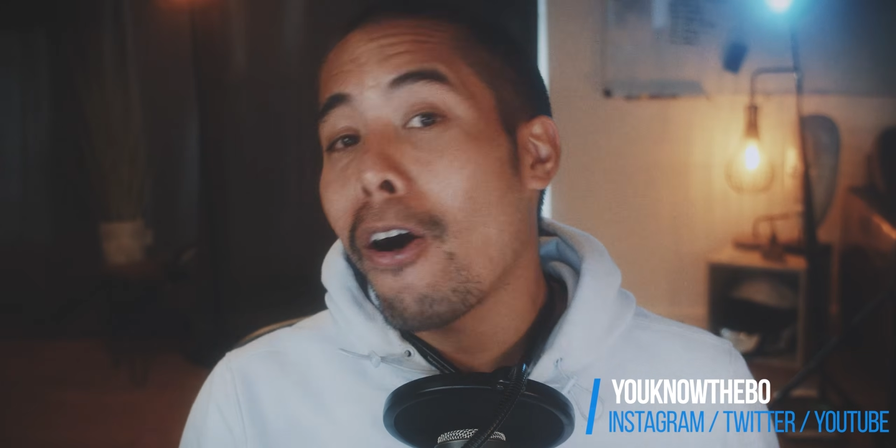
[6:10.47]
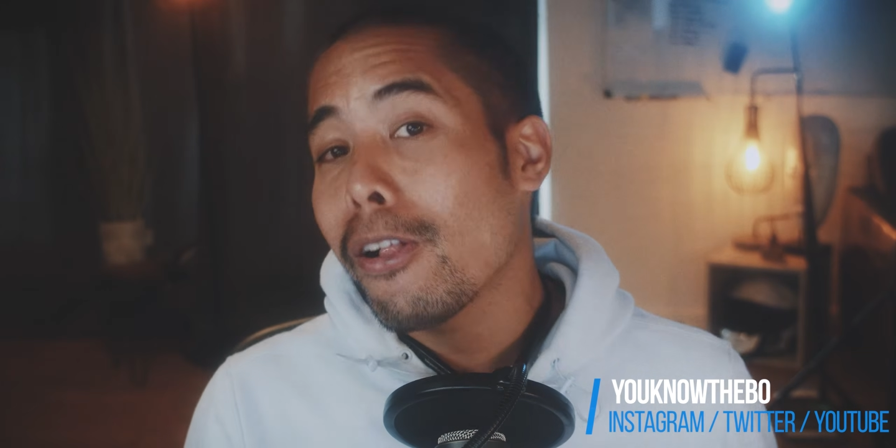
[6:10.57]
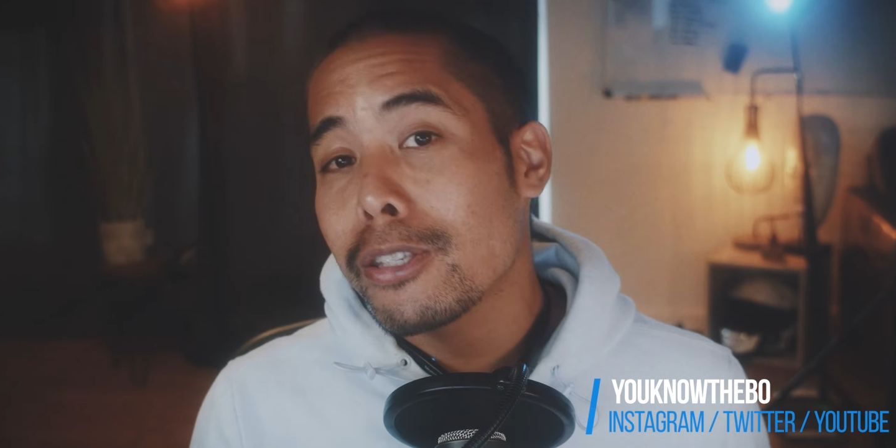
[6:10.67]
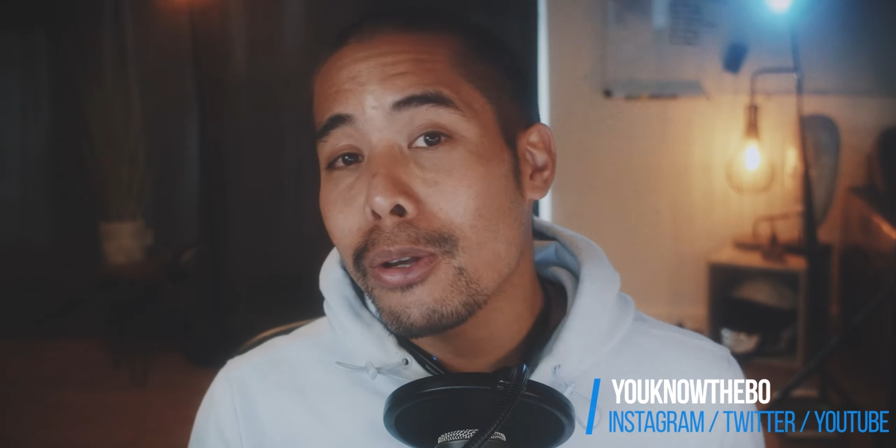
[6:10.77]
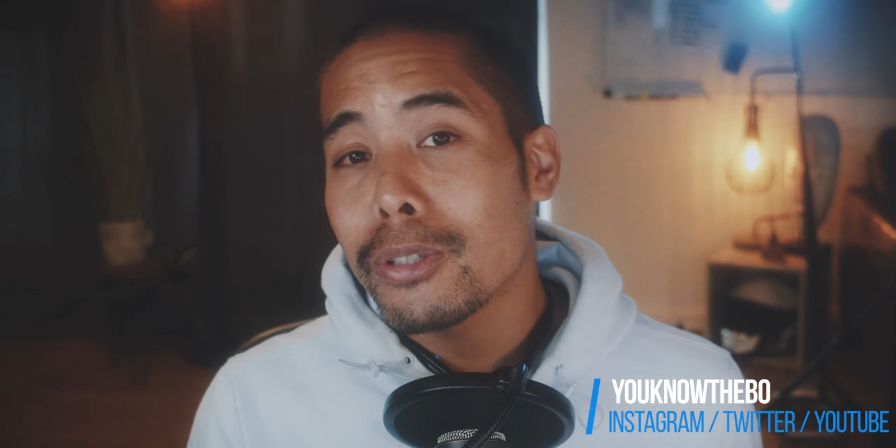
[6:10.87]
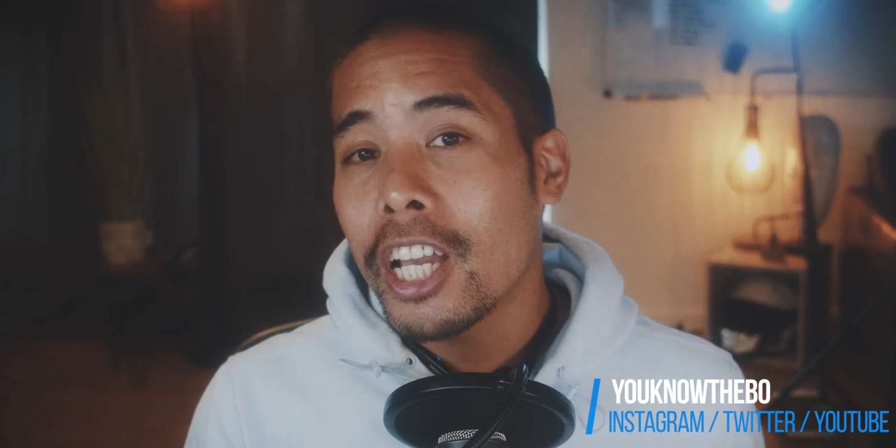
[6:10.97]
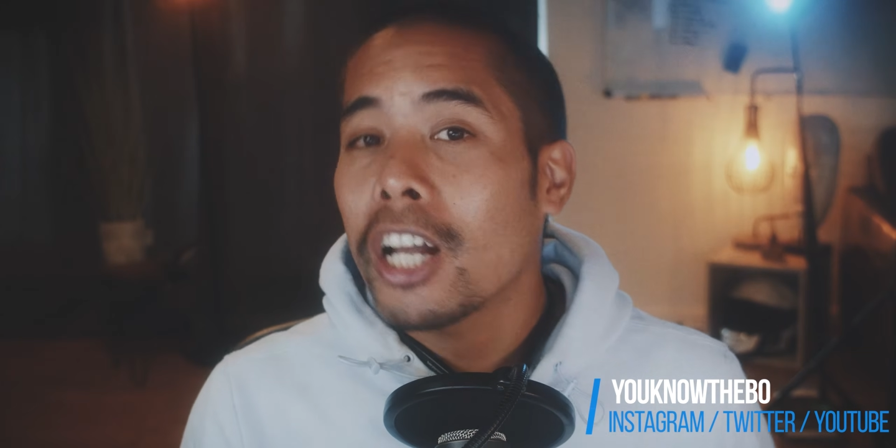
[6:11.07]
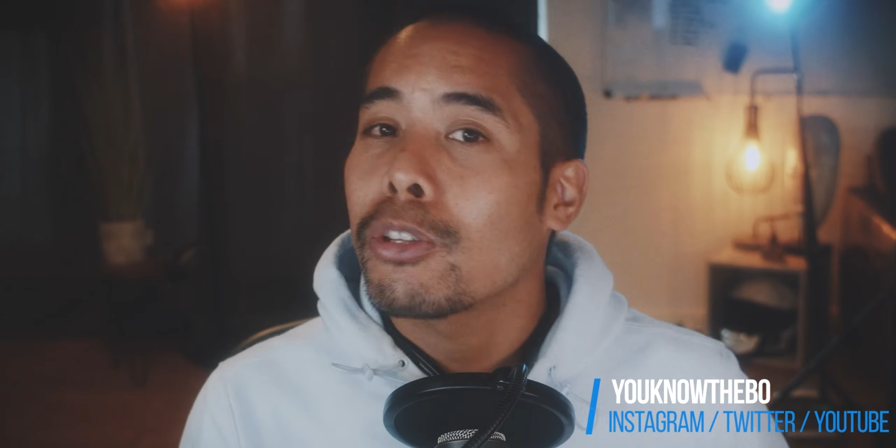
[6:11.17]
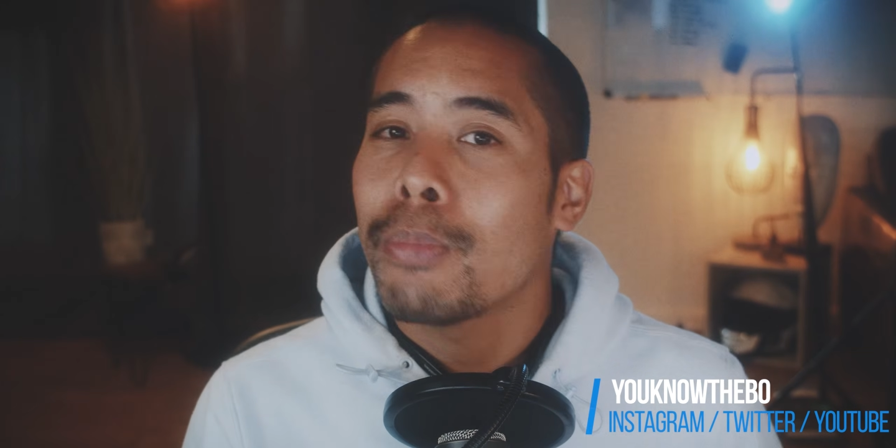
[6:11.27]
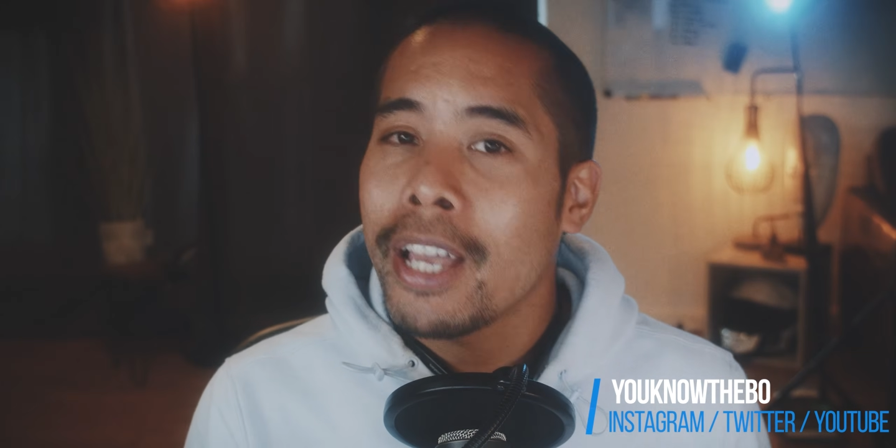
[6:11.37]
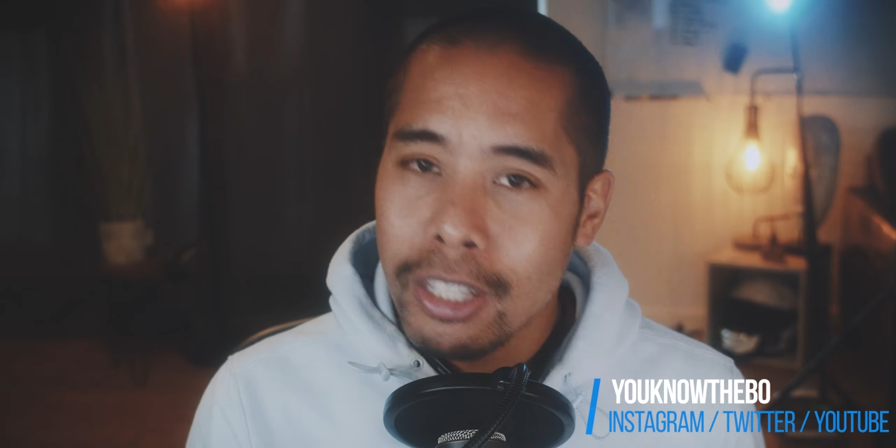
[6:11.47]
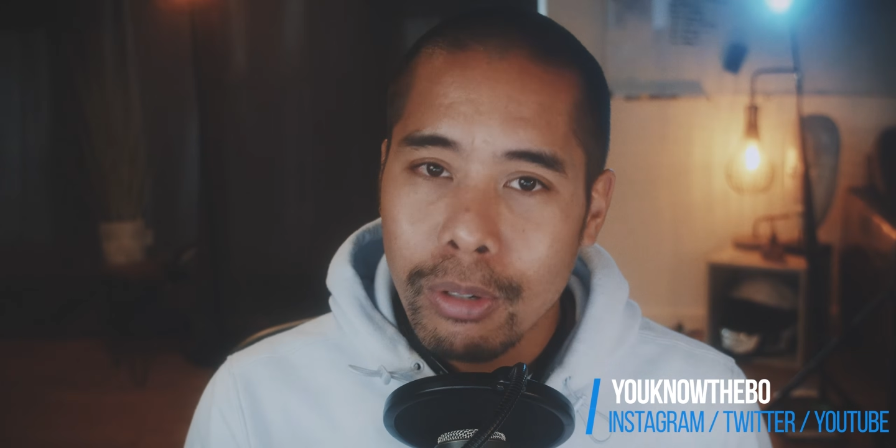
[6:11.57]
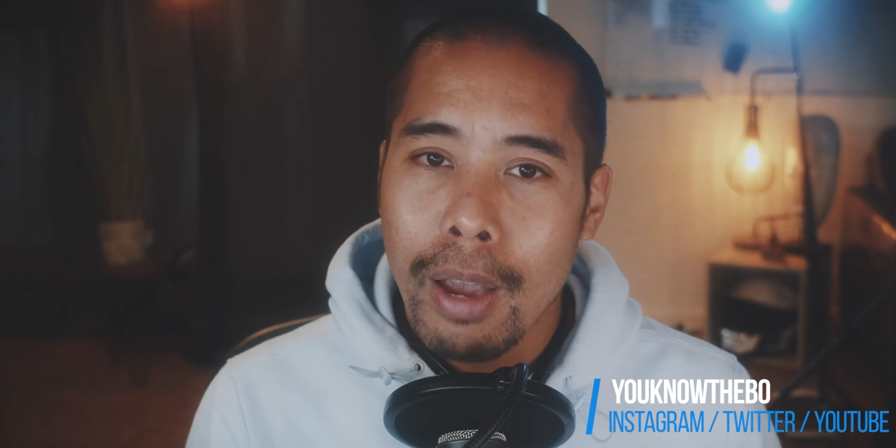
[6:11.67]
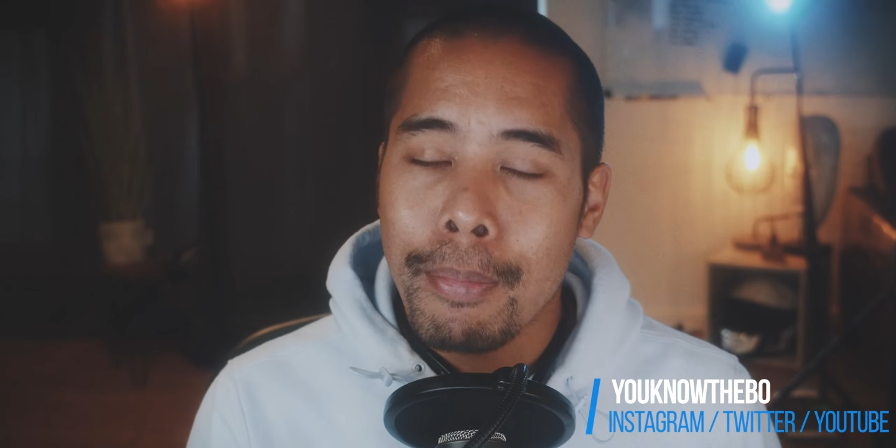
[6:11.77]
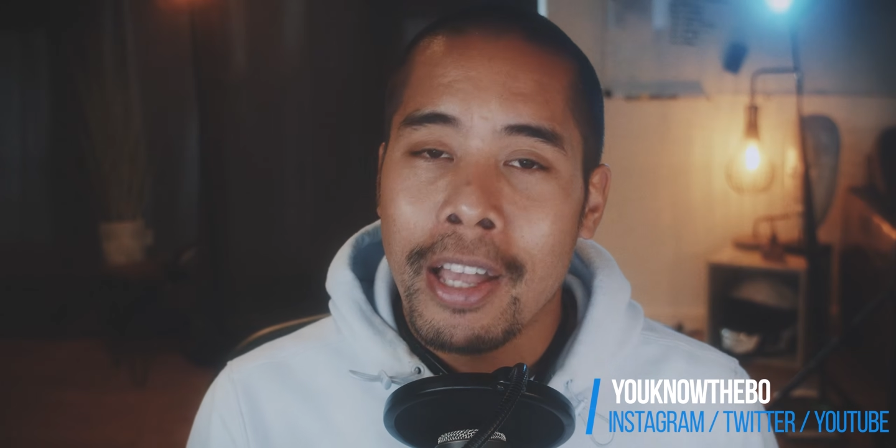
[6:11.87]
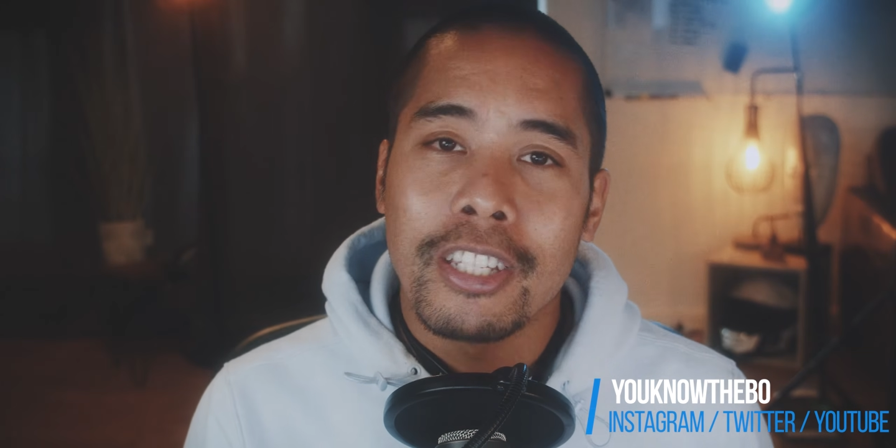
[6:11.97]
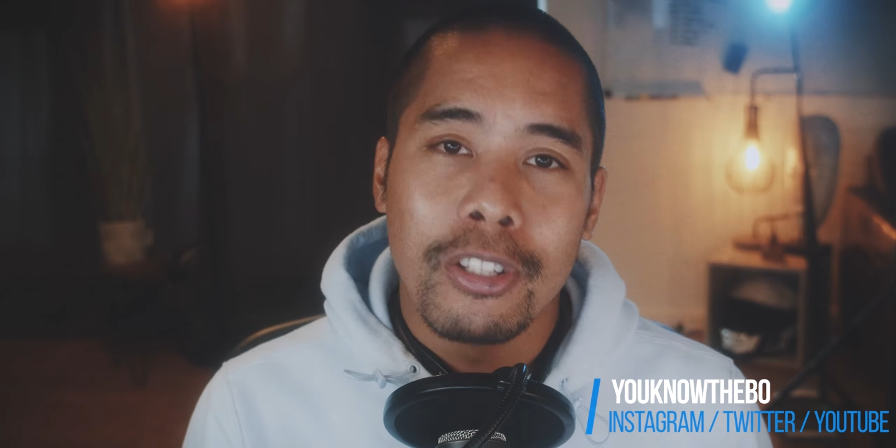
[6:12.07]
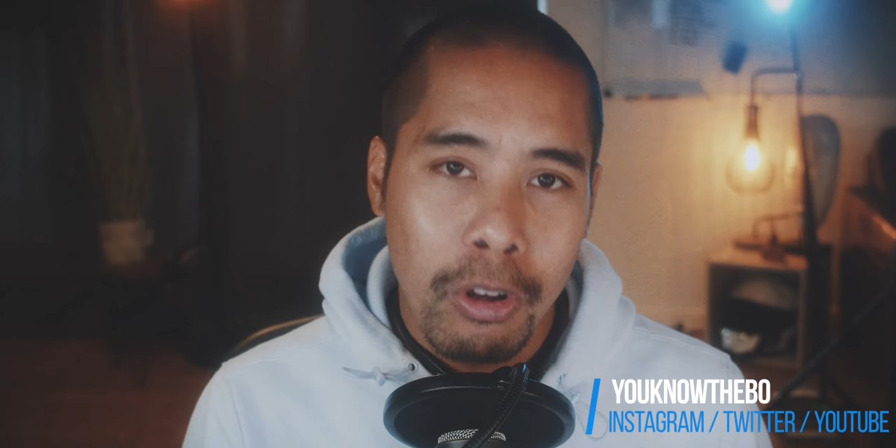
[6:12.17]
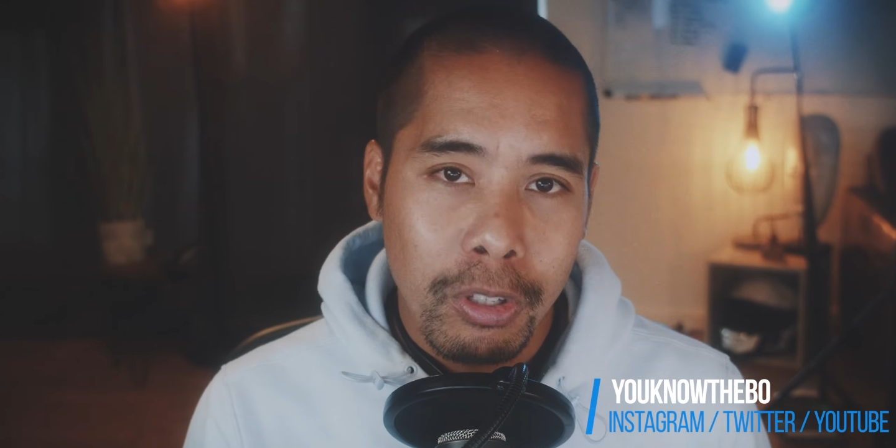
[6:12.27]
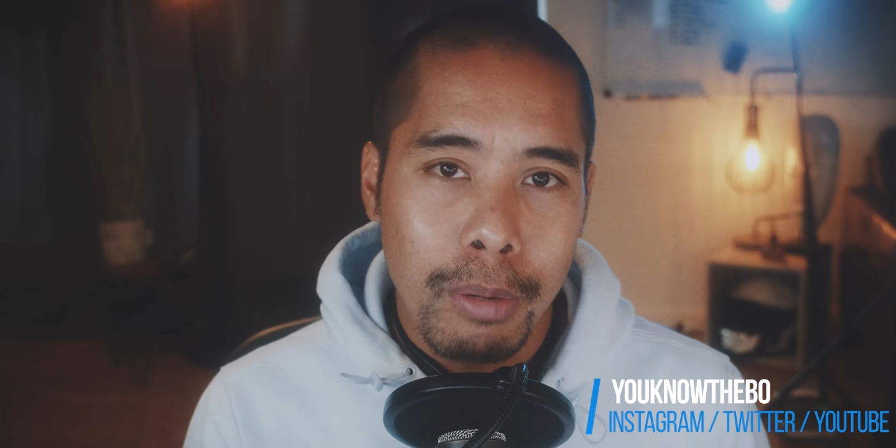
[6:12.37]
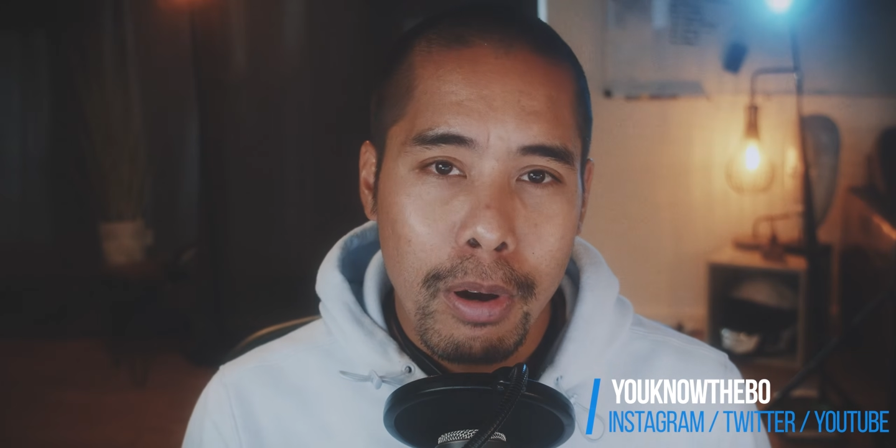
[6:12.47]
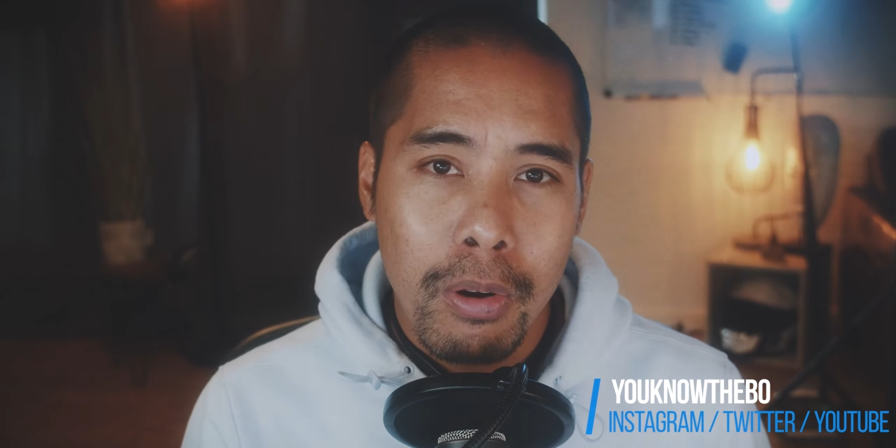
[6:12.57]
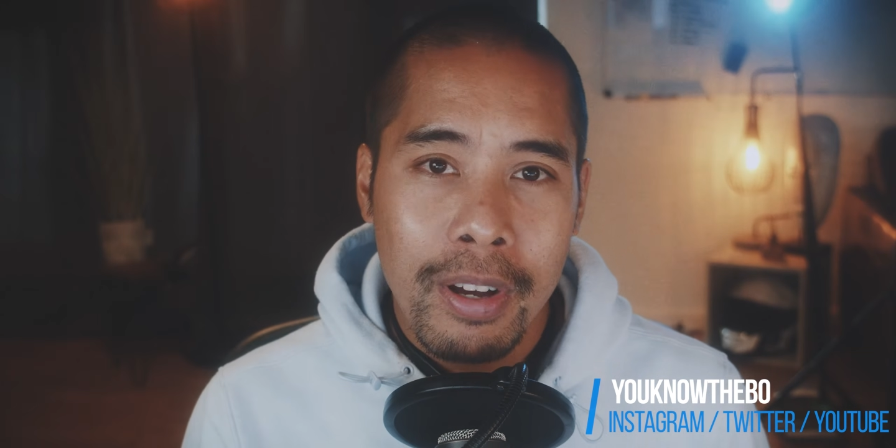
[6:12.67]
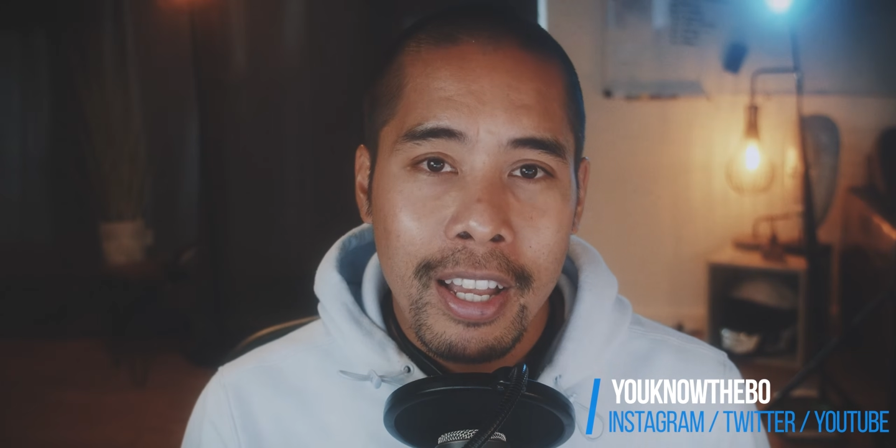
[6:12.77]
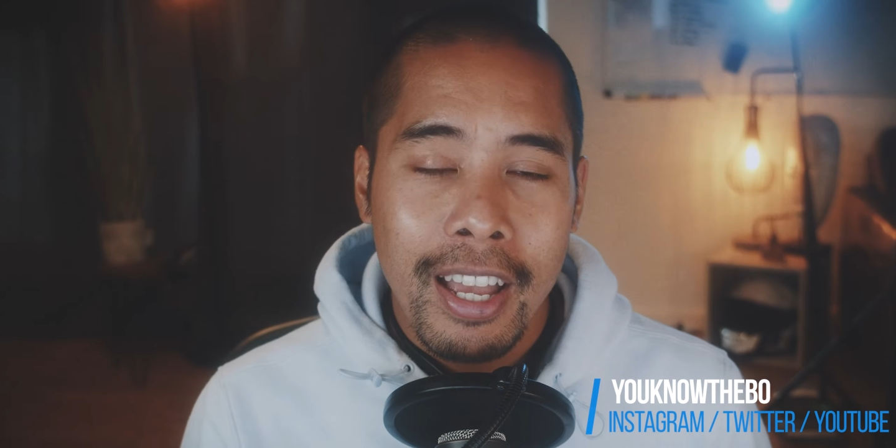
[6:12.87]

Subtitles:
Also check out my Instagram at YouKnowTheBow.